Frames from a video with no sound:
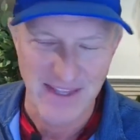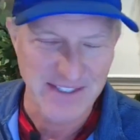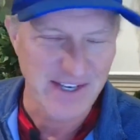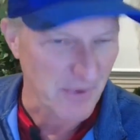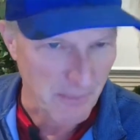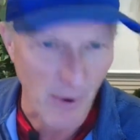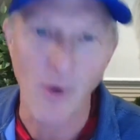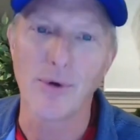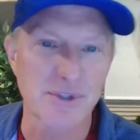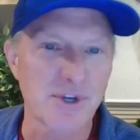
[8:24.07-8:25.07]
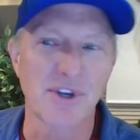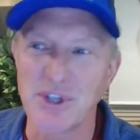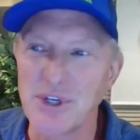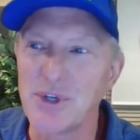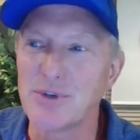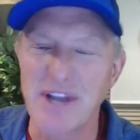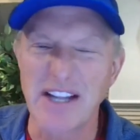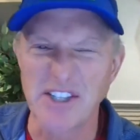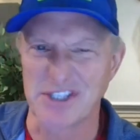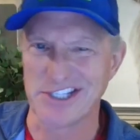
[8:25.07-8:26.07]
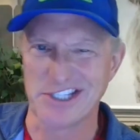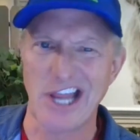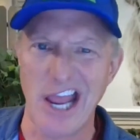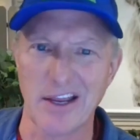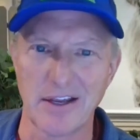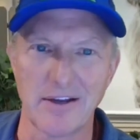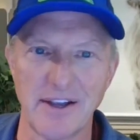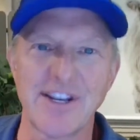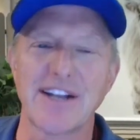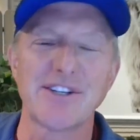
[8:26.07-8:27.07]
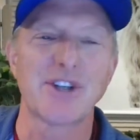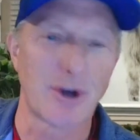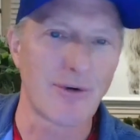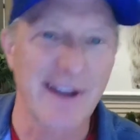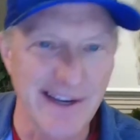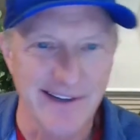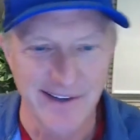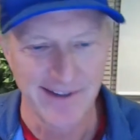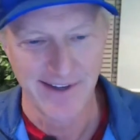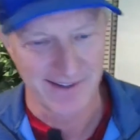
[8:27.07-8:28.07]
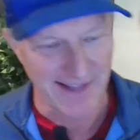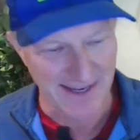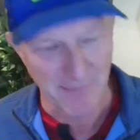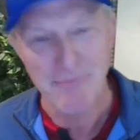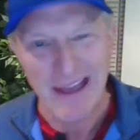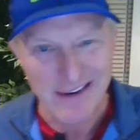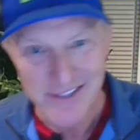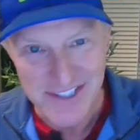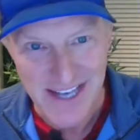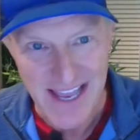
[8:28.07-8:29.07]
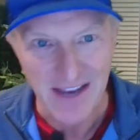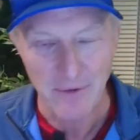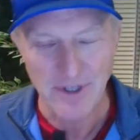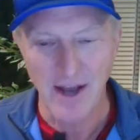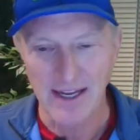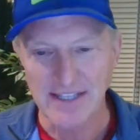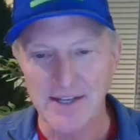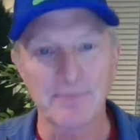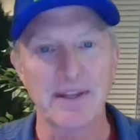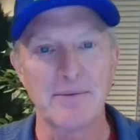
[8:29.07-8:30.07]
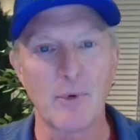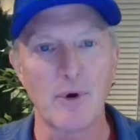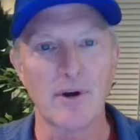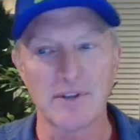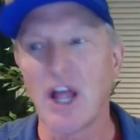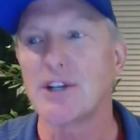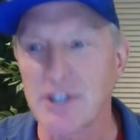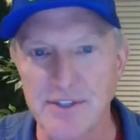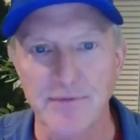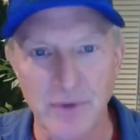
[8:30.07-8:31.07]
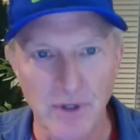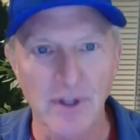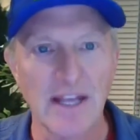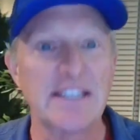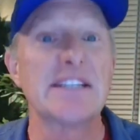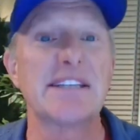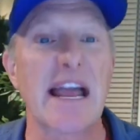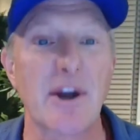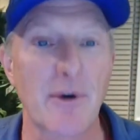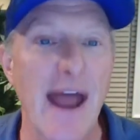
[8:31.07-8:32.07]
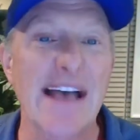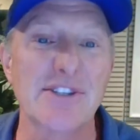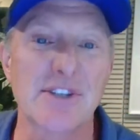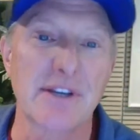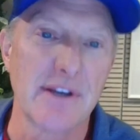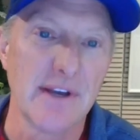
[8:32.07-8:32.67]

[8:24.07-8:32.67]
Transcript: different poles you can use, not just a stake. It's not just a green, like metal stake. We're talking something more luscious, full, designer-esque